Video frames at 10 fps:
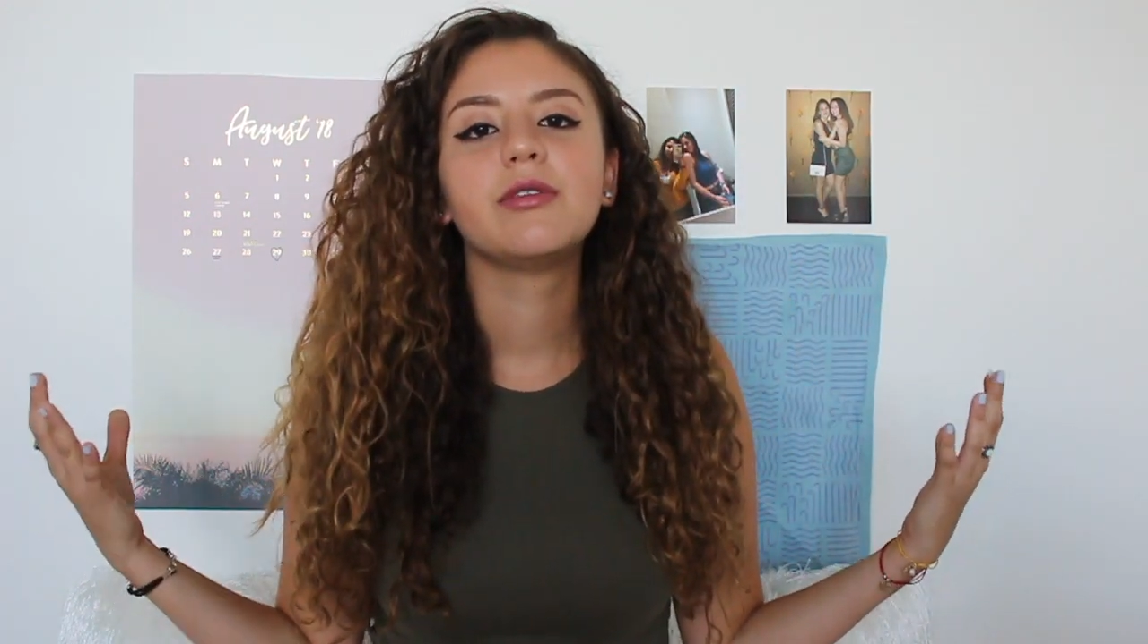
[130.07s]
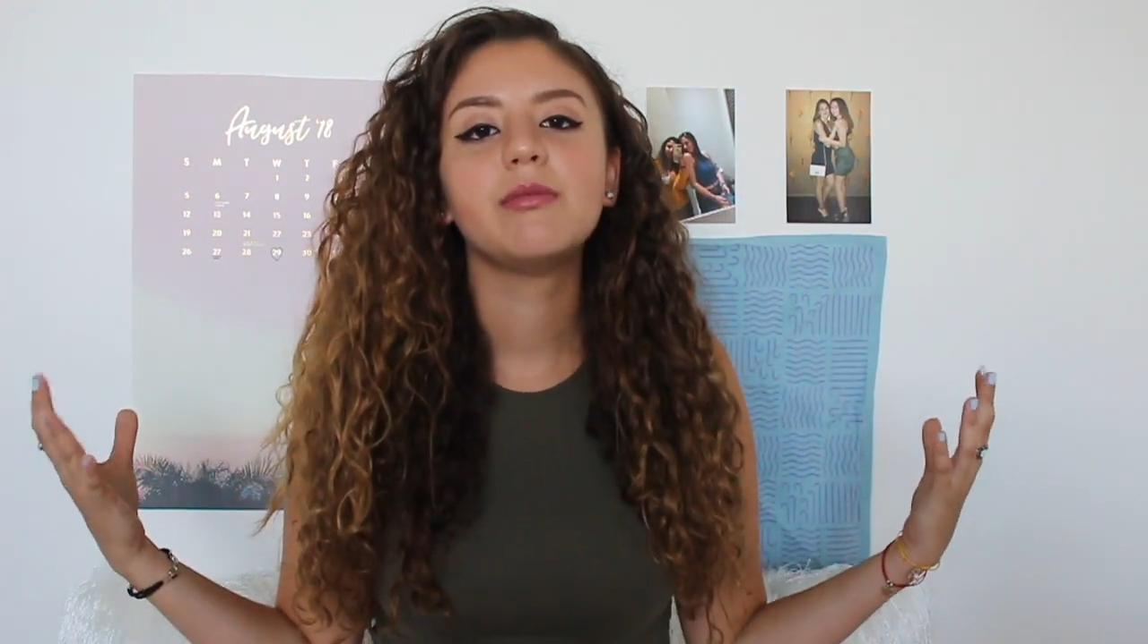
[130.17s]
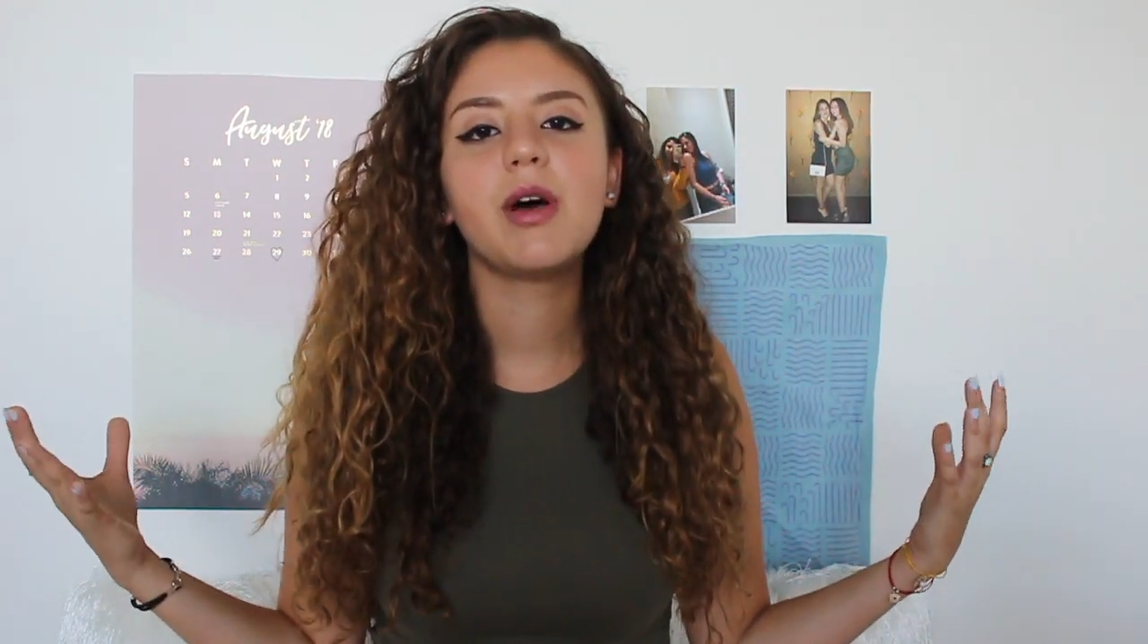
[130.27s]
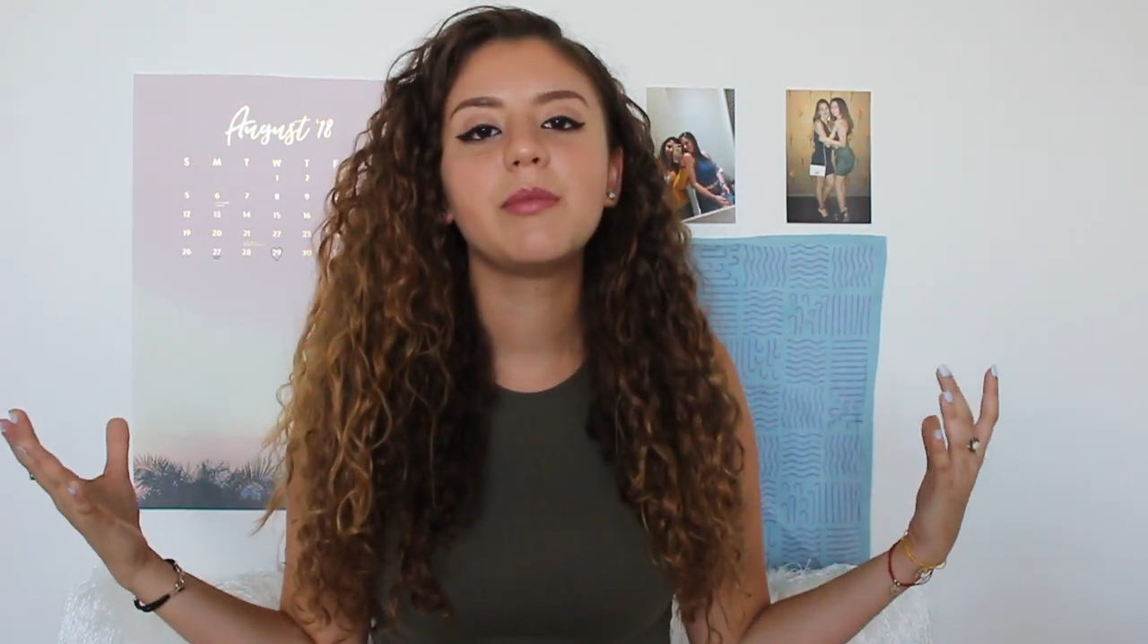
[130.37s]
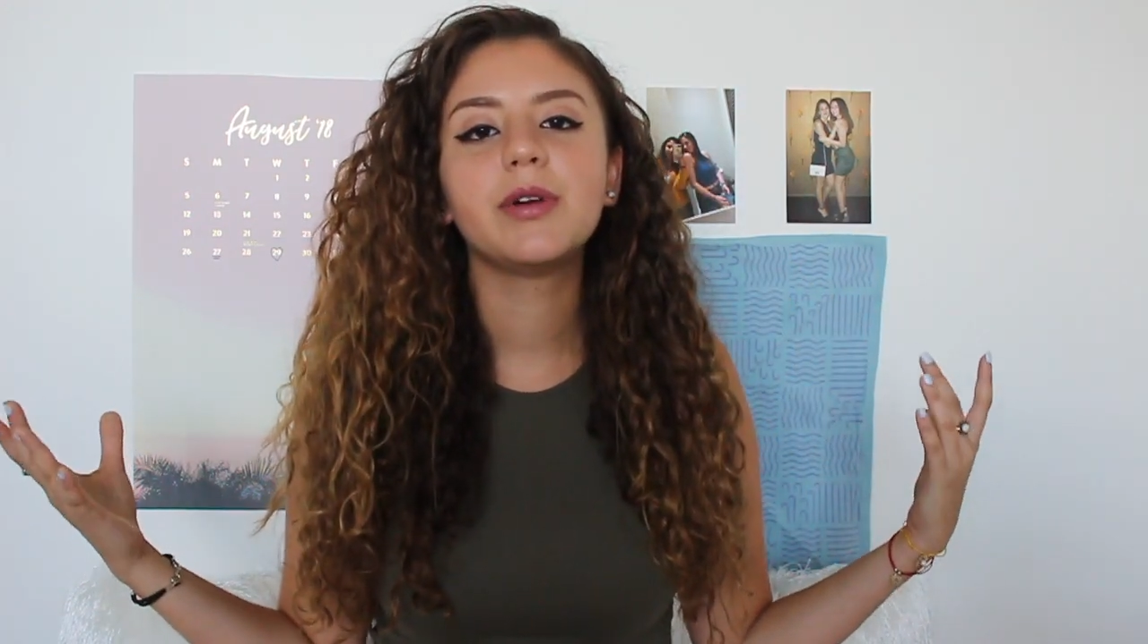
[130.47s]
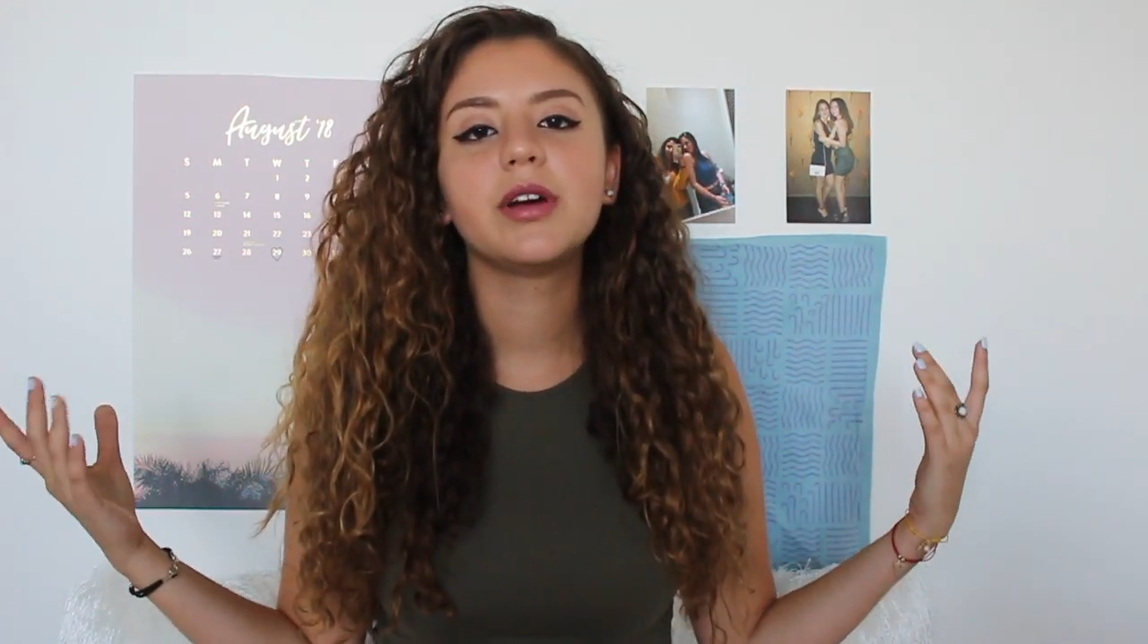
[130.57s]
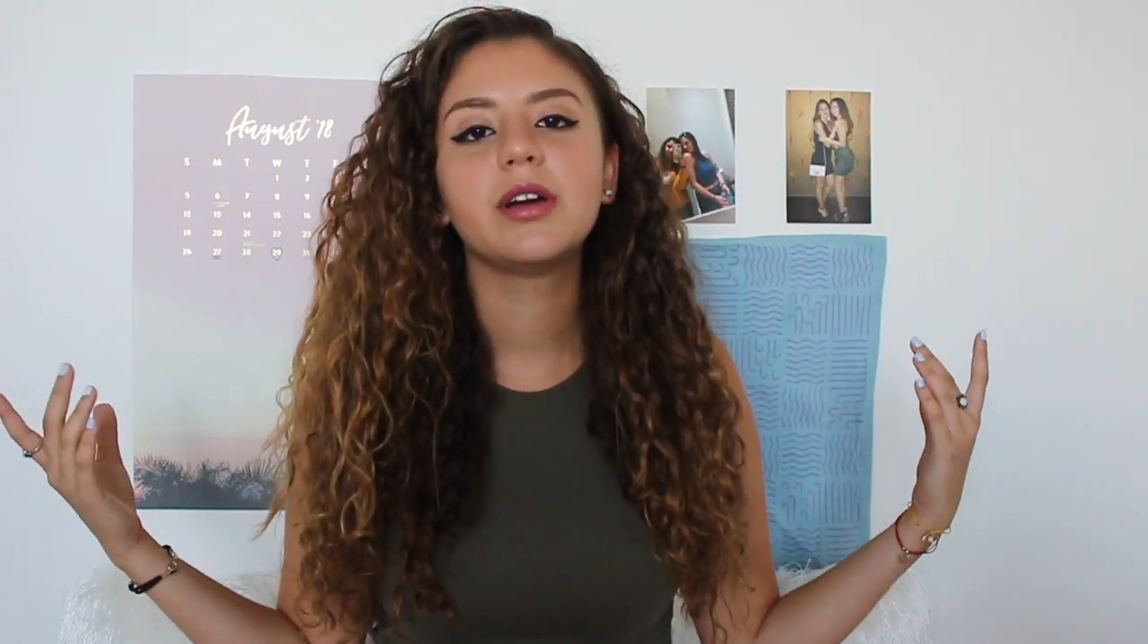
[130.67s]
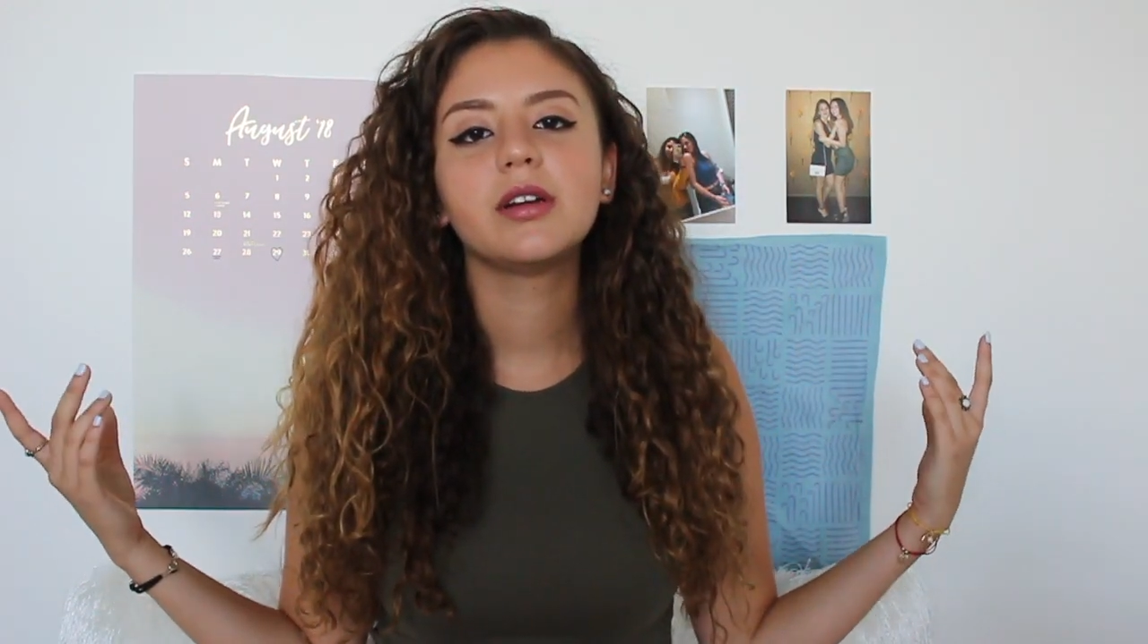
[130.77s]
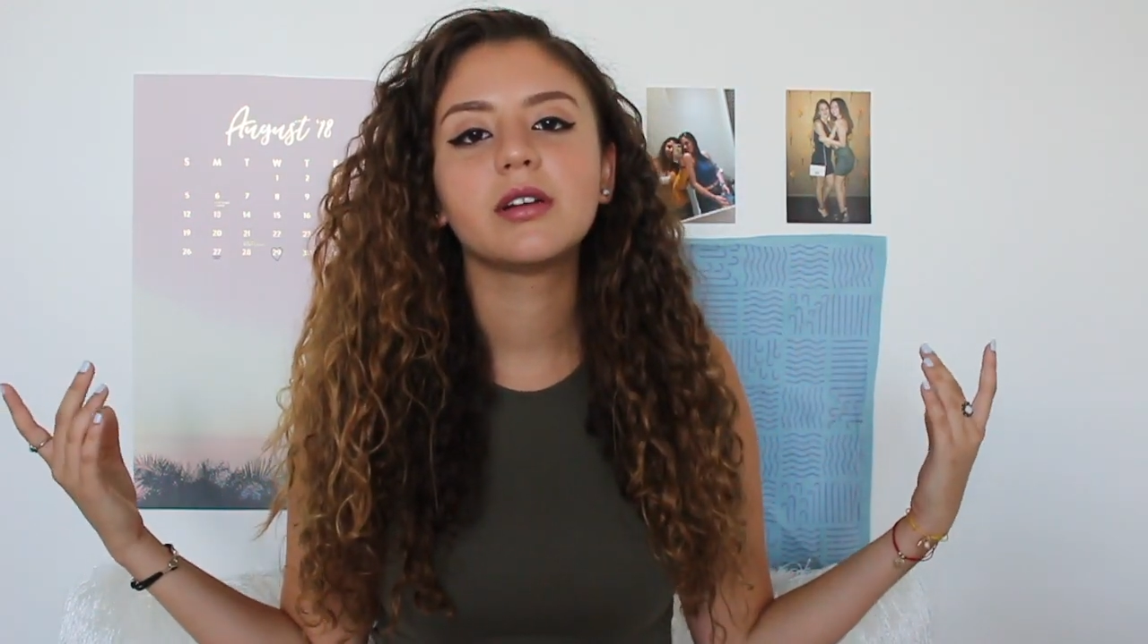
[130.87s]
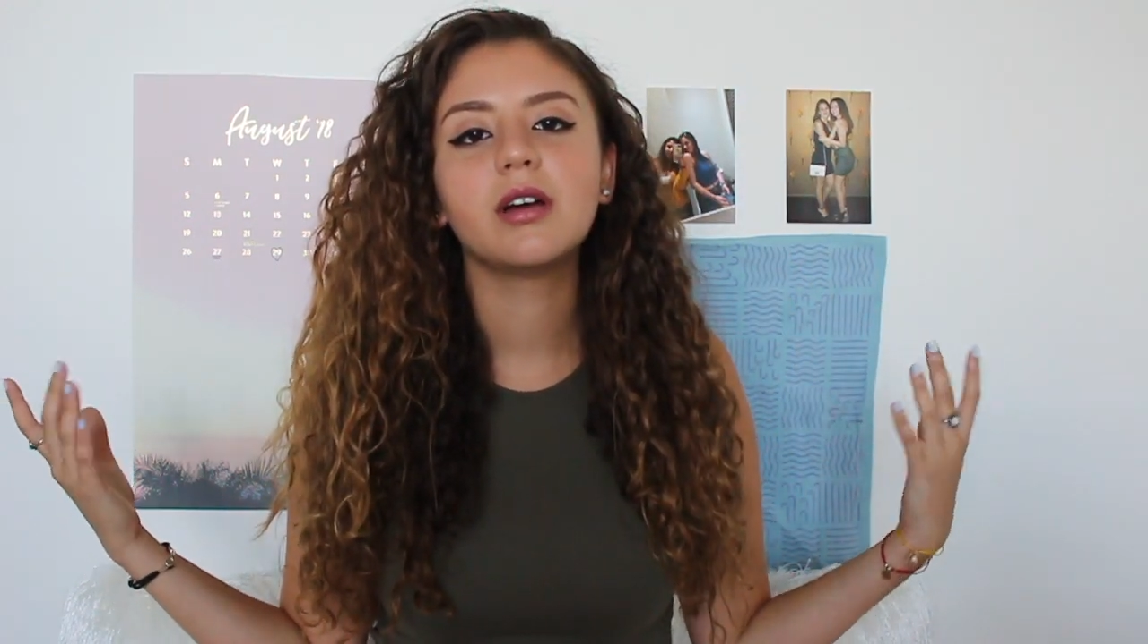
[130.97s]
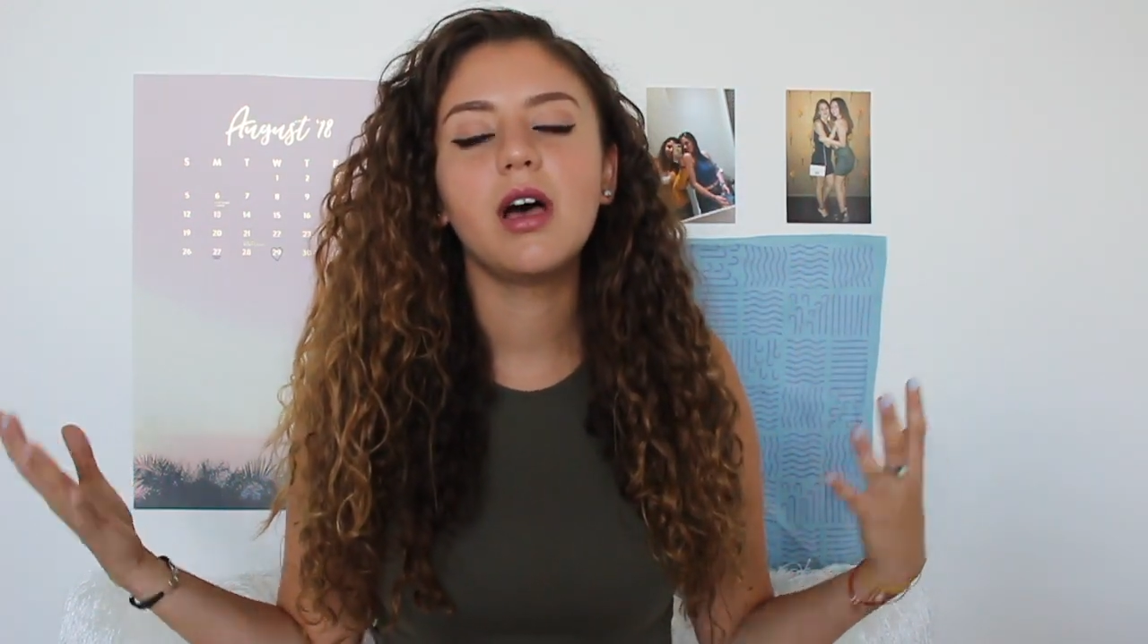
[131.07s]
remember